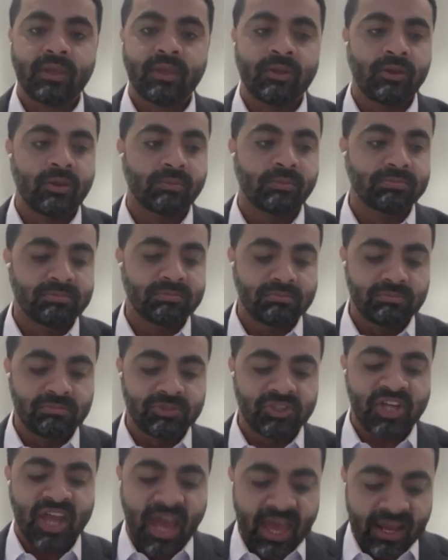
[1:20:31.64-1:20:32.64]
you know,
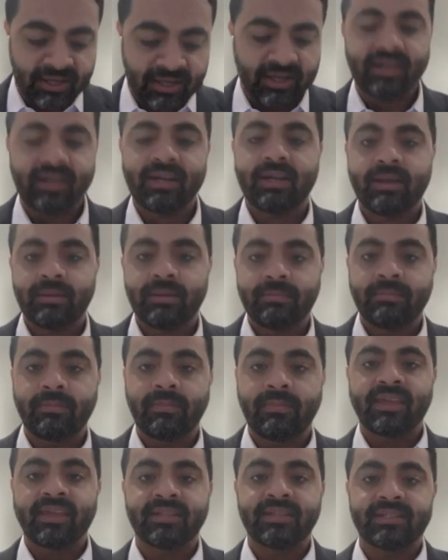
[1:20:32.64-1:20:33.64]
chatter,
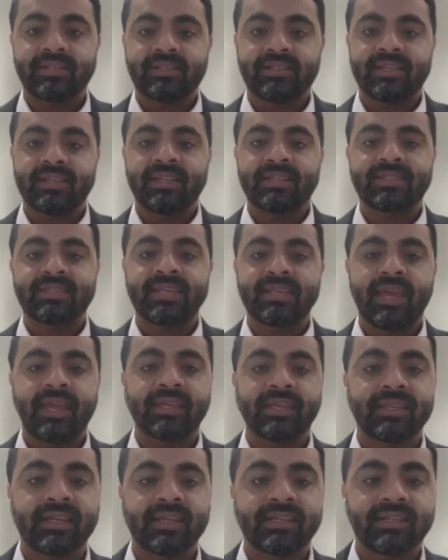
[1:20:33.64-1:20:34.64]
and
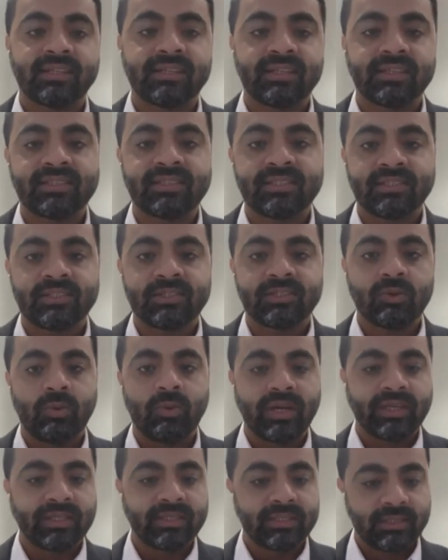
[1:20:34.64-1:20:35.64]
saying that this is
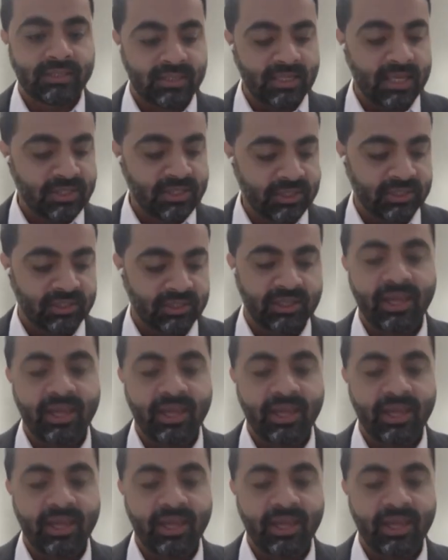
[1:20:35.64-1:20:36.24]
quite central.